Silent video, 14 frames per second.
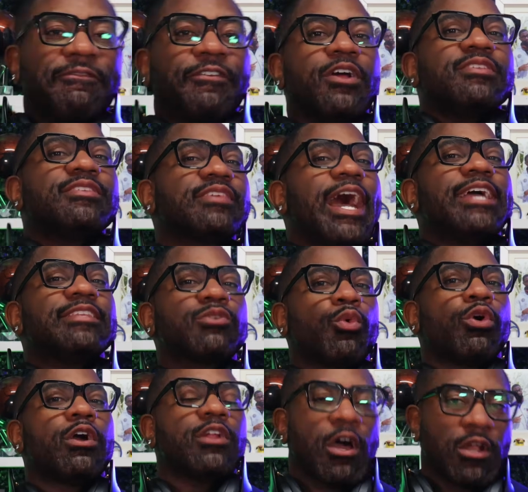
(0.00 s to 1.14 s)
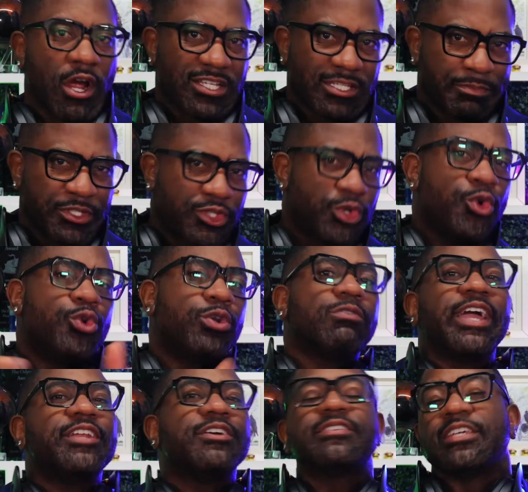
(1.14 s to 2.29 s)
first science word on our Splatoon
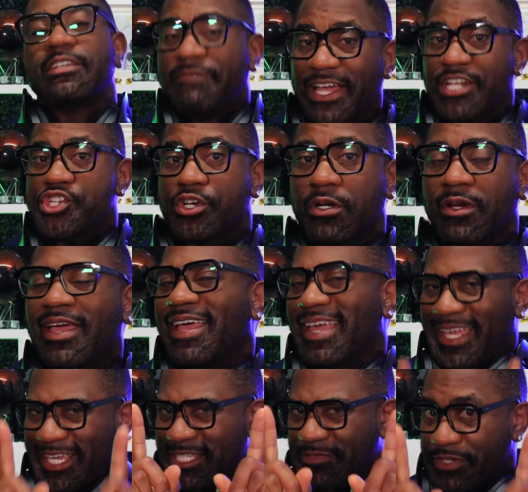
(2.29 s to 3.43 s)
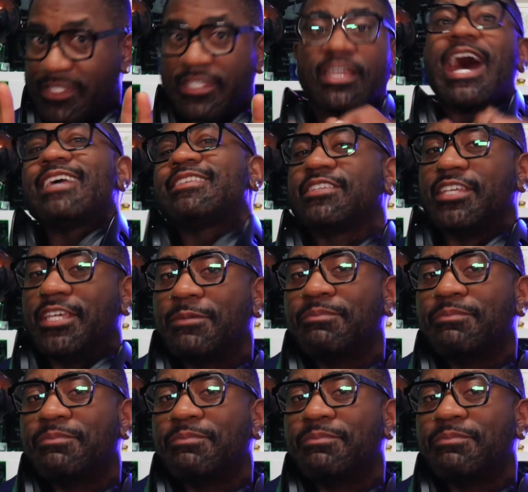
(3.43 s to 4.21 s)
Raiders adventure is viscosity.